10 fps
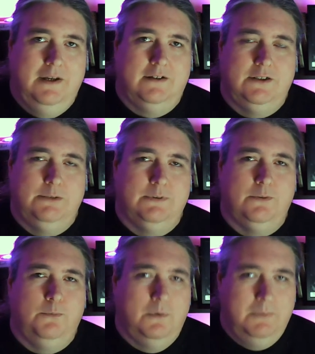because she was
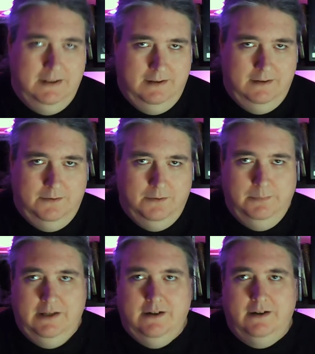a woman or
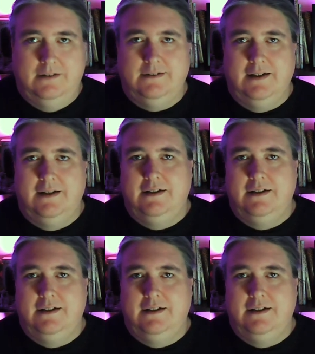because